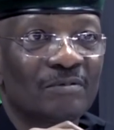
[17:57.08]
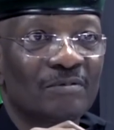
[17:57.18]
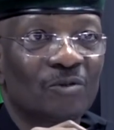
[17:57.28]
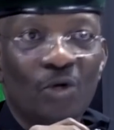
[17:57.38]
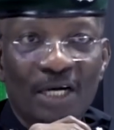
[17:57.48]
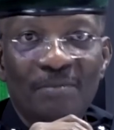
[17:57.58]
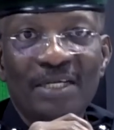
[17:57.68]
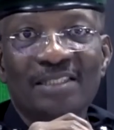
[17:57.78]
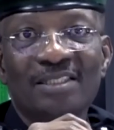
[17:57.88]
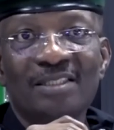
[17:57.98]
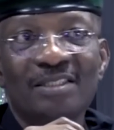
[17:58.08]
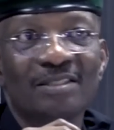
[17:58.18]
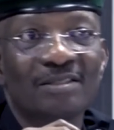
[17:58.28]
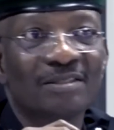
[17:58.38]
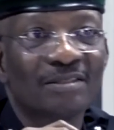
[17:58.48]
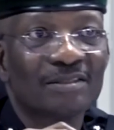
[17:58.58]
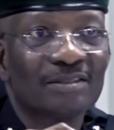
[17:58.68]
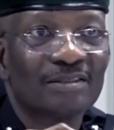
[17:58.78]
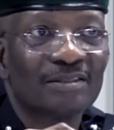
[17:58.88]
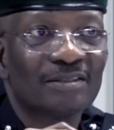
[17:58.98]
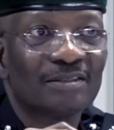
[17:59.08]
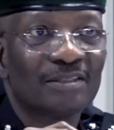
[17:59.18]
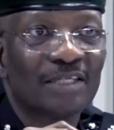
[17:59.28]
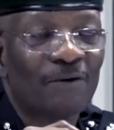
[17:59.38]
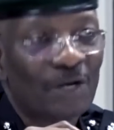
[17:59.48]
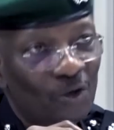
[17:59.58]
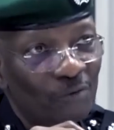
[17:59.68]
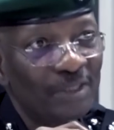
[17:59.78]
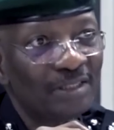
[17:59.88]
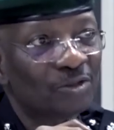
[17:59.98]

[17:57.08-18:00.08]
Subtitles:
to help their citizens. Our government